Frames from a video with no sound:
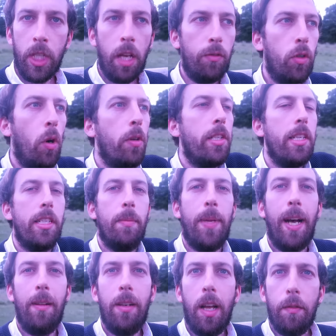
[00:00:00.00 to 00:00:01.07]
Of course it's
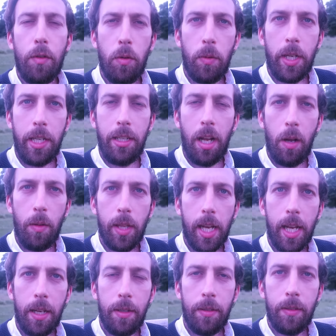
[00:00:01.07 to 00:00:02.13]
about love, you already know
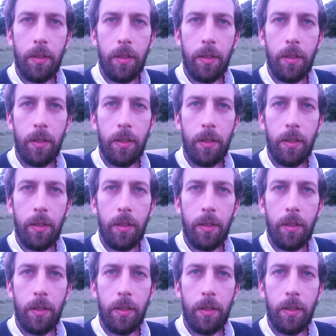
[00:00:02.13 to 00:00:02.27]
that.